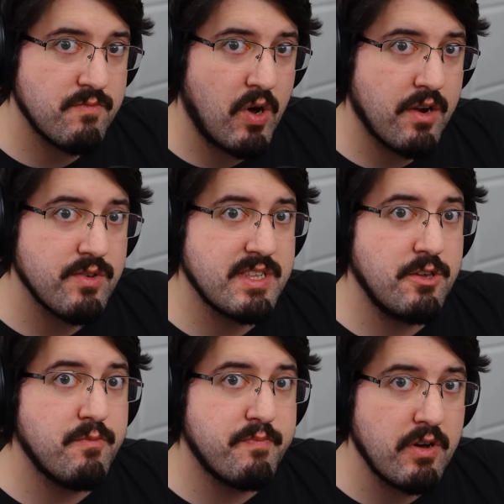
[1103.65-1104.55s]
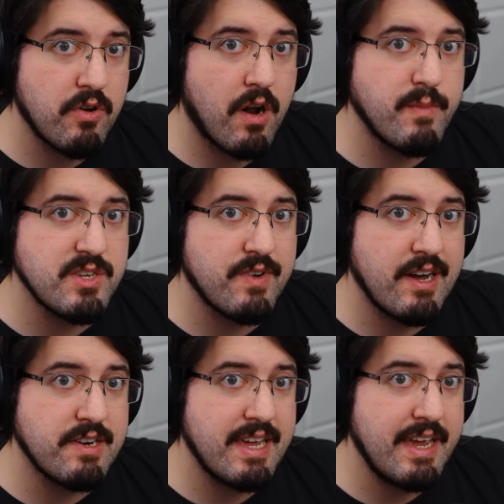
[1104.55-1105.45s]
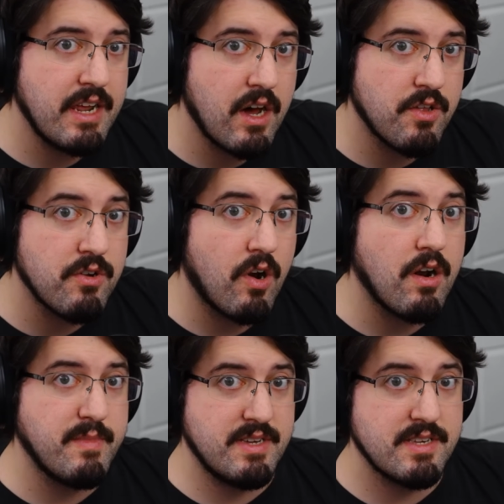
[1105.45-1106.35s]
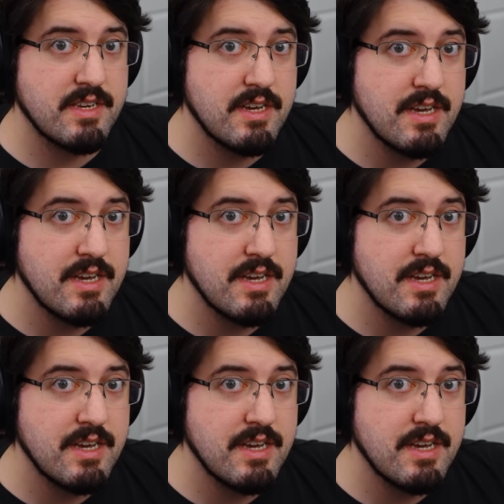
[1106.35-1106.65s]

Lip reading: models that you build armies around in other armies.